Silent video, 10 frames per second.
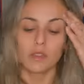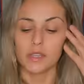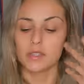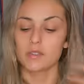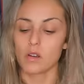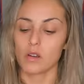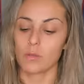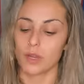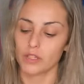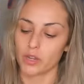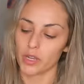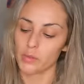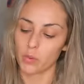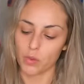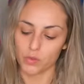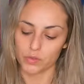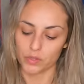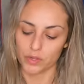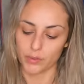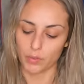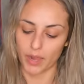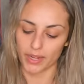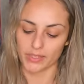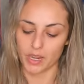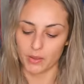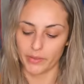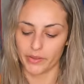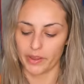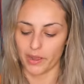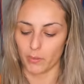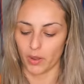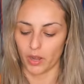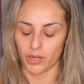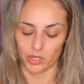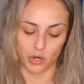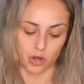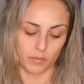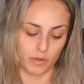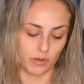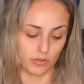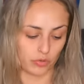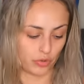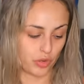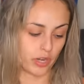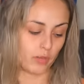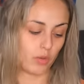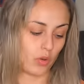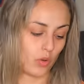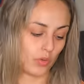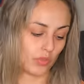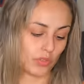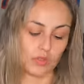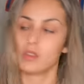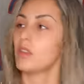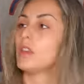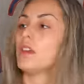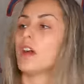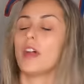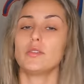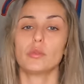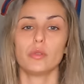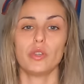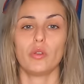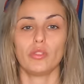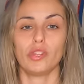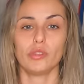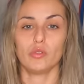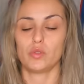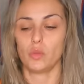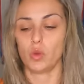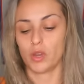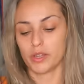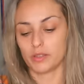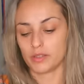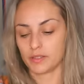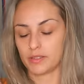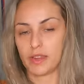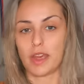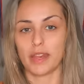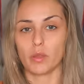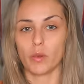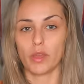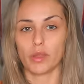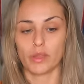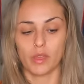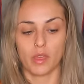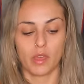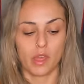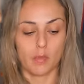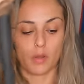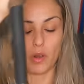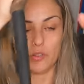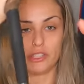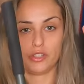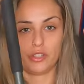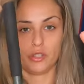These are my trekking poles. They're Black Diamond Alpine Carbon trekking poles. I normally only use one to hike with, but I'll need